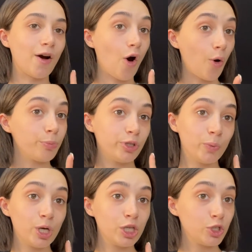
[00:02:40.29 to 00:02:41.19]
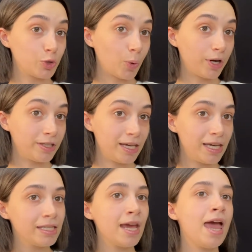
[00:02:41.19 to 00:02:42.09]
hope you enjoyed
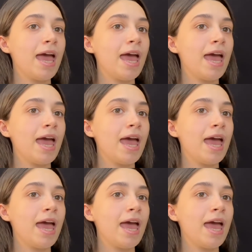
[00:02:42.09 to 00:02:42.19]
it